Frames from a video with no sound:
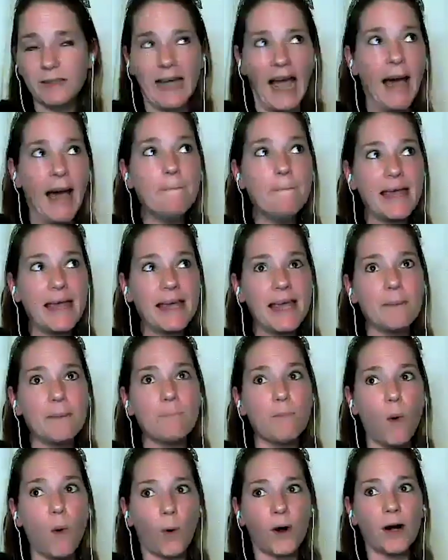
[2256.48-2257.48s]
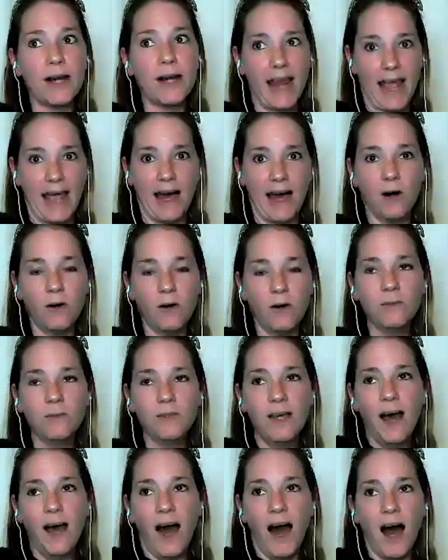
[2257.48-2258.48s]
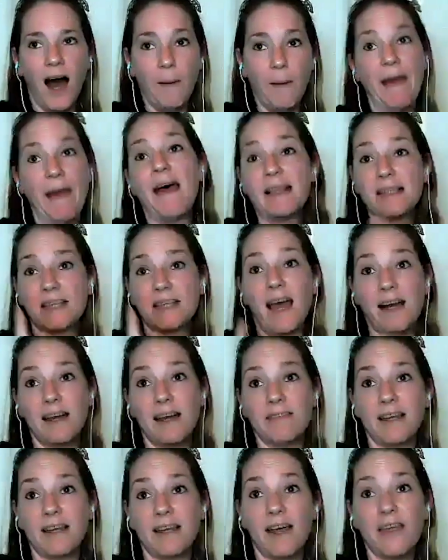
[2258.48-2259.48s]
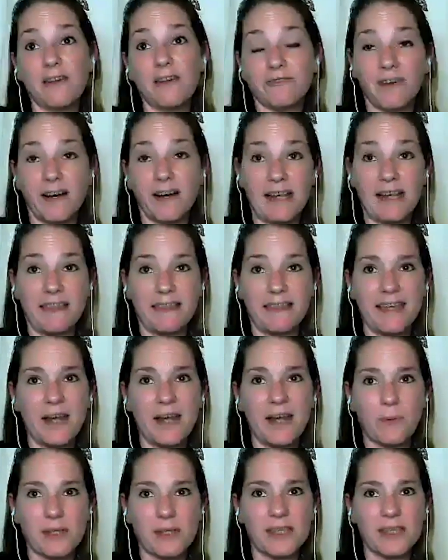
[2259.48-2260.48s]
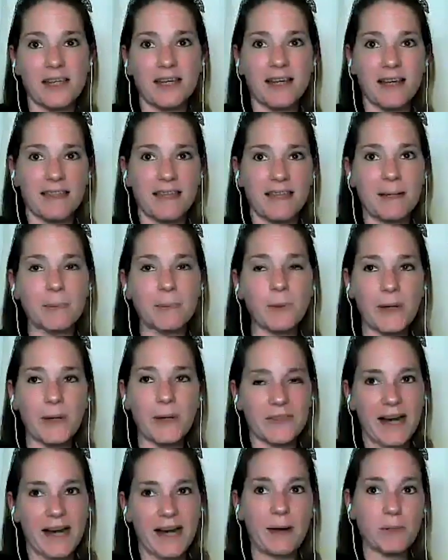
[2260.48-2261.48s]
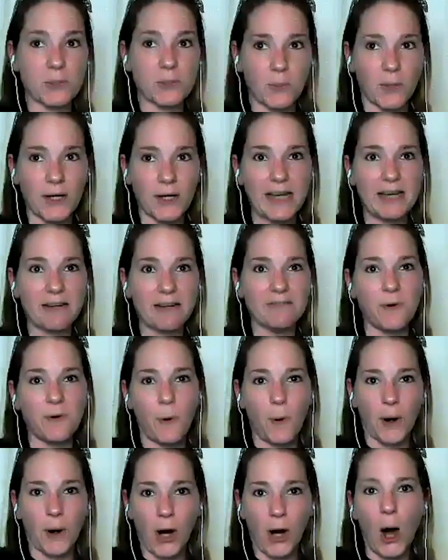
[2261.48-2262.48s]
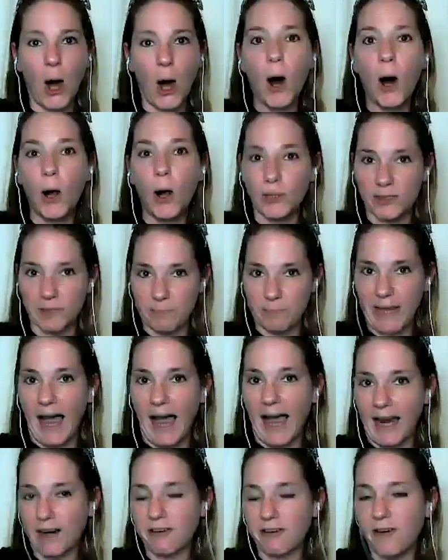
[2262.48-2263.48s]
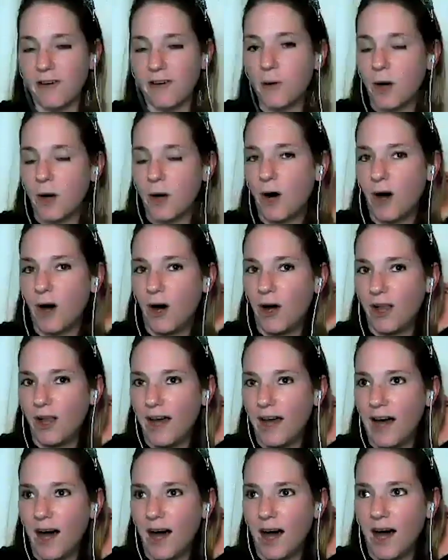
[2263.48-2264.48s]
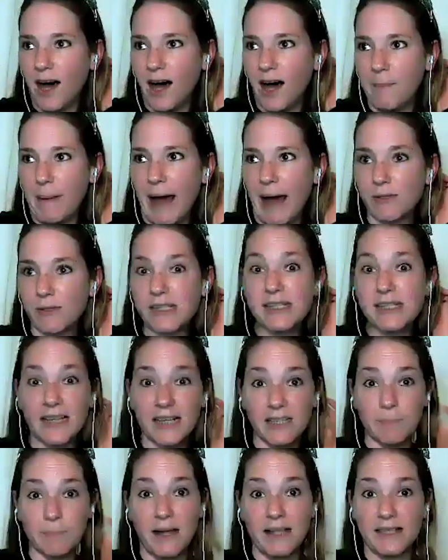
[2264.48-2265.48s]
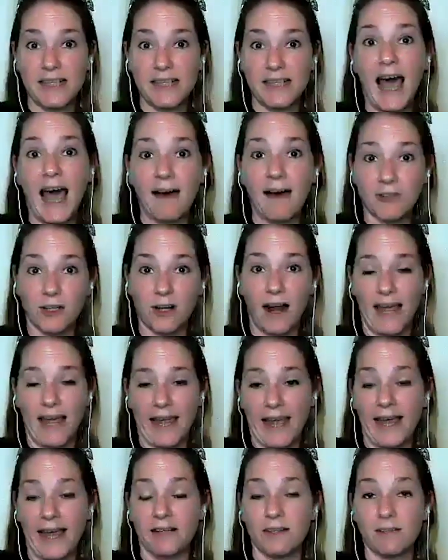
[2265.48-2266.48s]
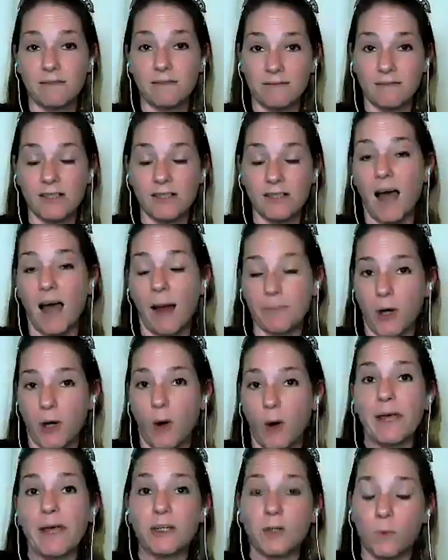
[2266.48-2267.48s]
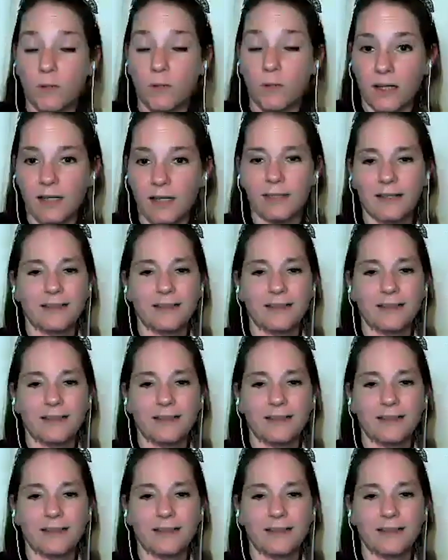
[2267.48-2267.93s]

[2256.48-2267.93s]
I'm making more now. Um, and that's kind of the other funny thing was the, the employer that I was working for called me. I got a phone call uh, about six months after I had stopped going to work.